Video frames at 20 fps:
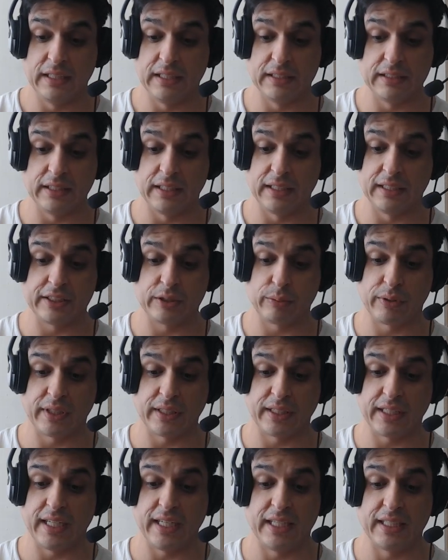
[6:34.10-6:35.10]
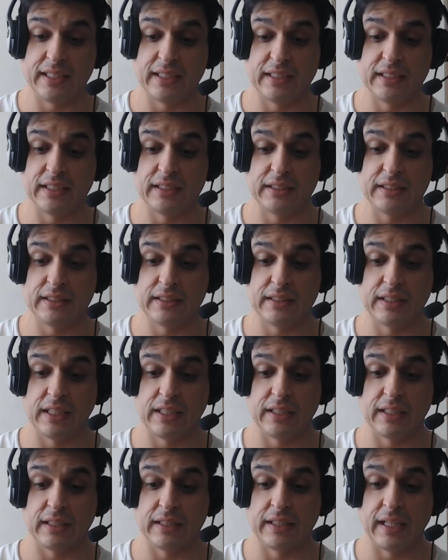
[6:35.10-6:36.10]
I swear to God, this
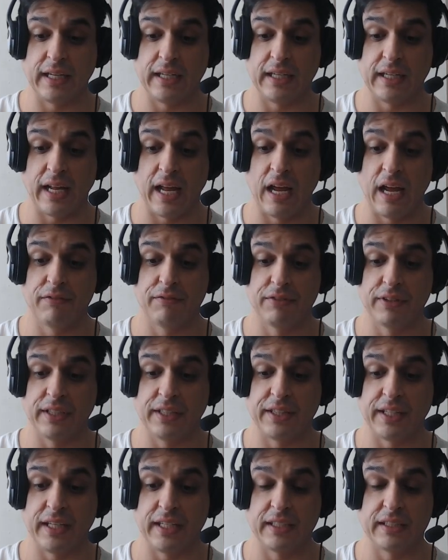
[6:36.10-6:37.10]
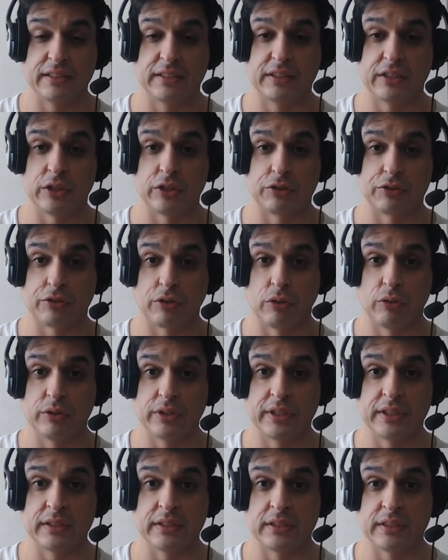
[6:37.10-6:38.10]
that they everything is
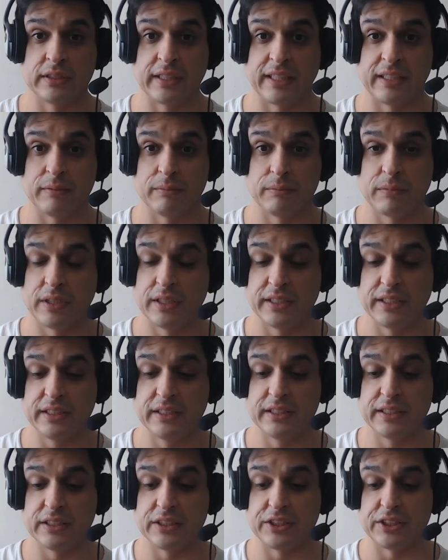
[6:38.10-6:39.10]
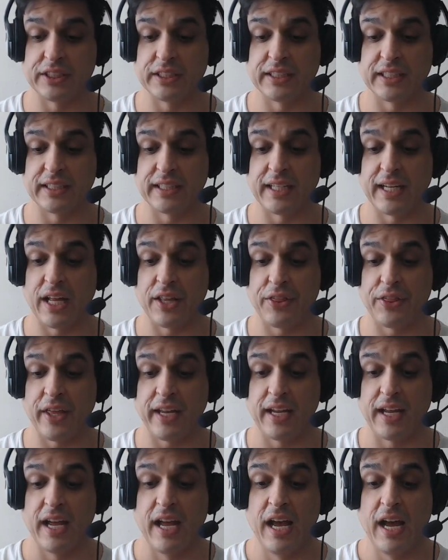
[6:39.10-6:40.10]
controlling and money and shit like that. I
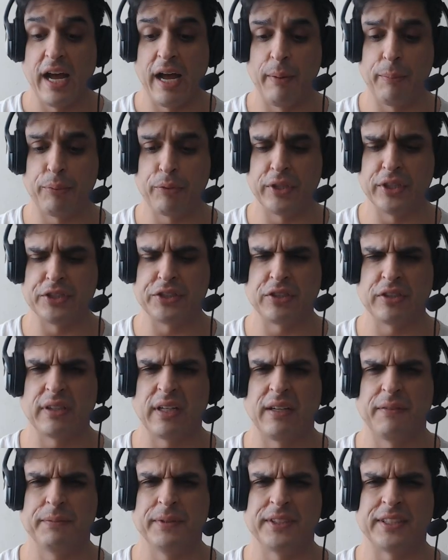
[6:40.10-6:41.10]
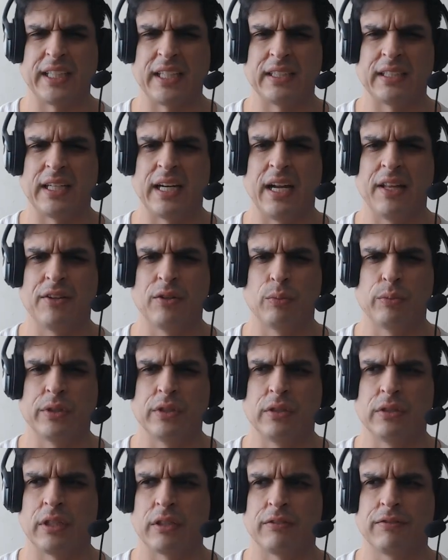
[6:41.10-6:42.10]
think I'm pretty sure that I've been taken out of the
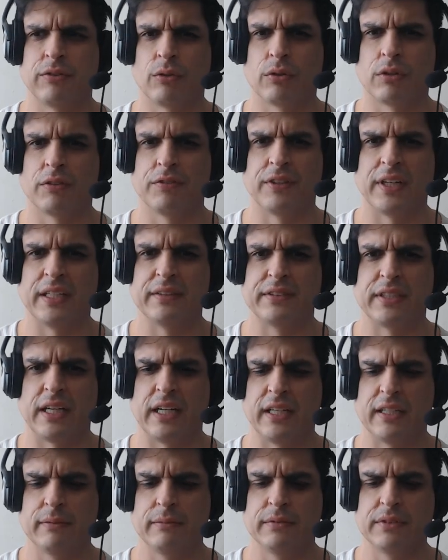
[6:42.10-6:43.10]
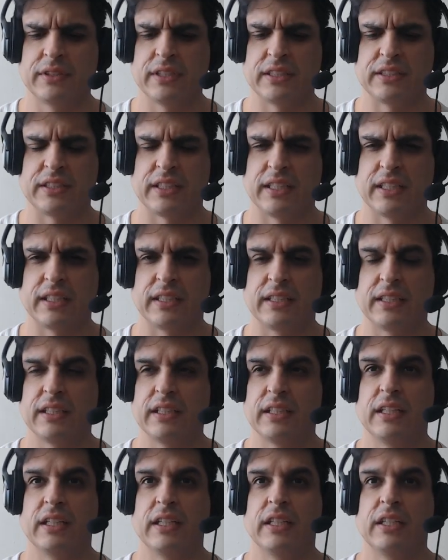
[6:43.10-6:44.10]
will like four or five times. It's like
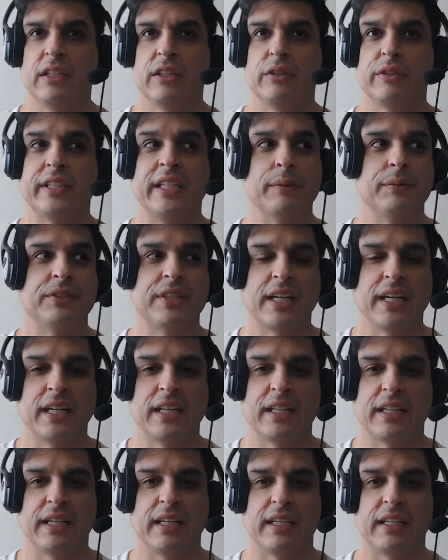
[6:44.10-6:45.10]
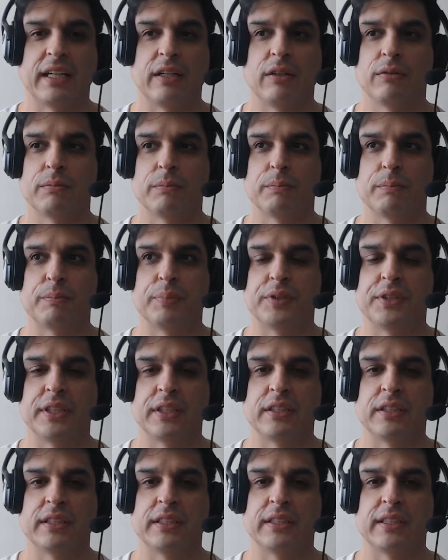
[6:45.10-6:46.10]
you keep saying that. I don't
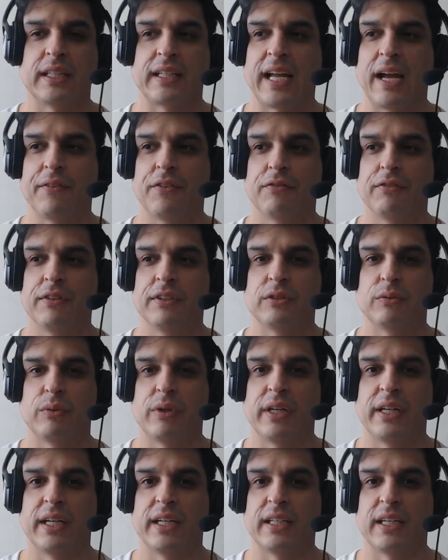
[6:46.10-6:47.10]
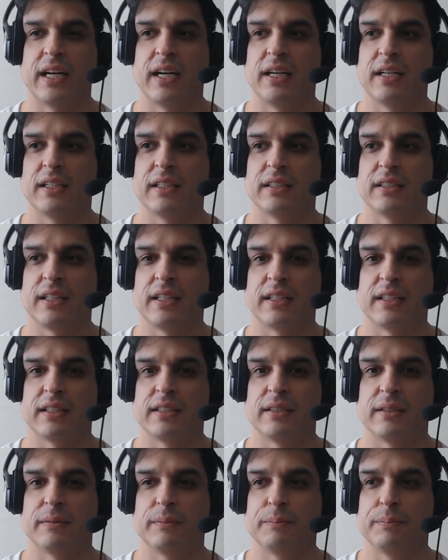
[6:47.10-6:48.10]
particularly like half the reason why I got like
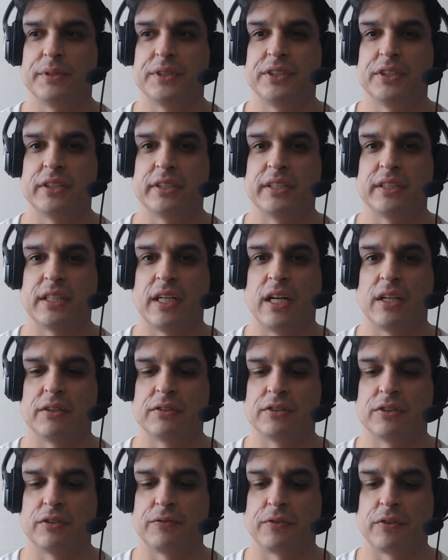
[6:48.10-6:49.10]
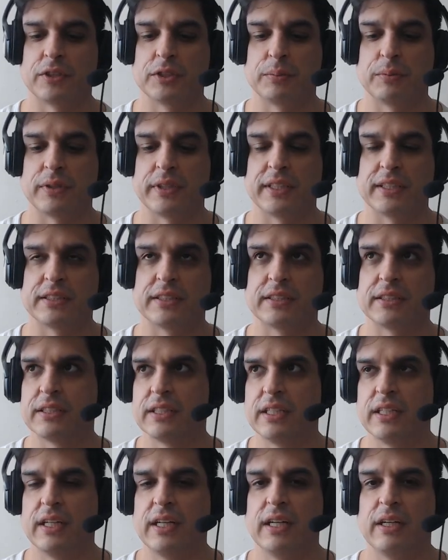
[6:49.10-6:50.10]
a bajillion dollars in the first place
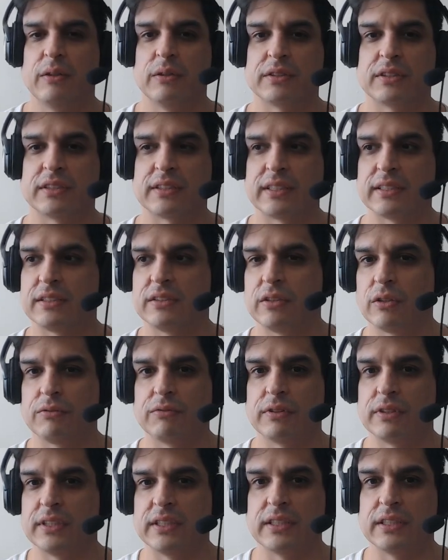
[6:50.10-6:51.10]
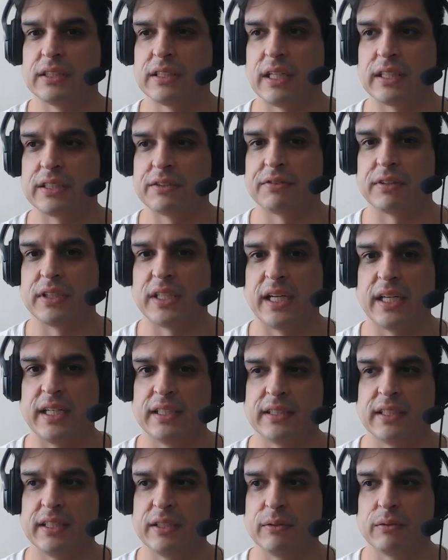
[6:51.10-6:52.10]
was because I don't really like to rely
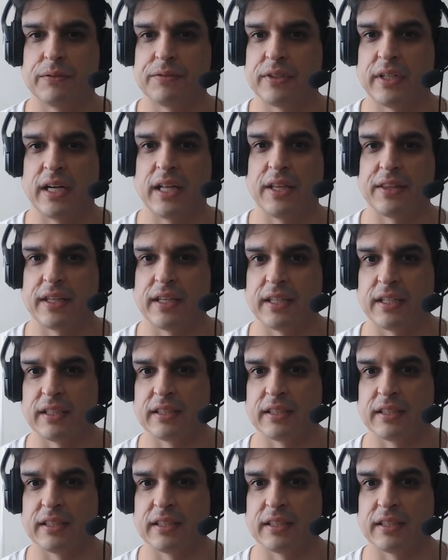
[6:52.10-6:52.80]
on anyone for anything.